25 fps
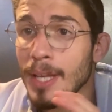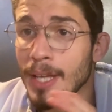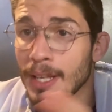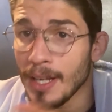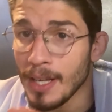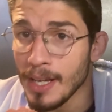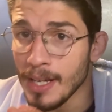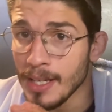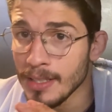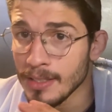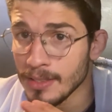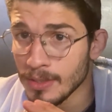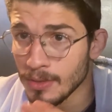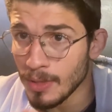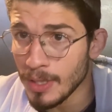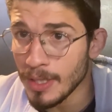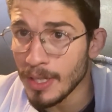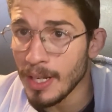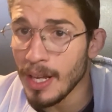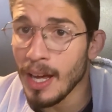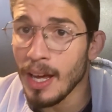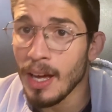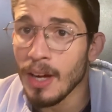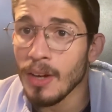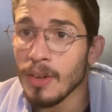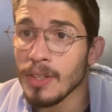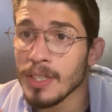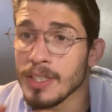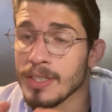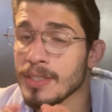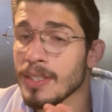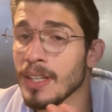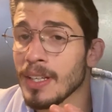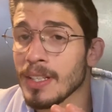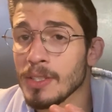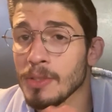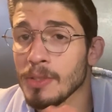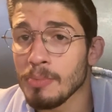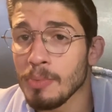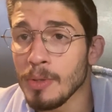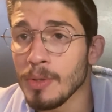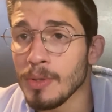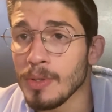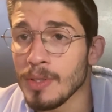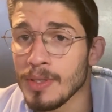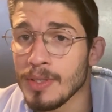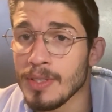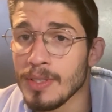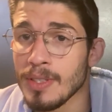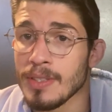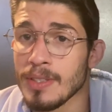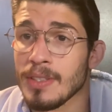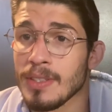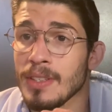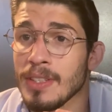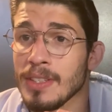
and us right now is the experiences.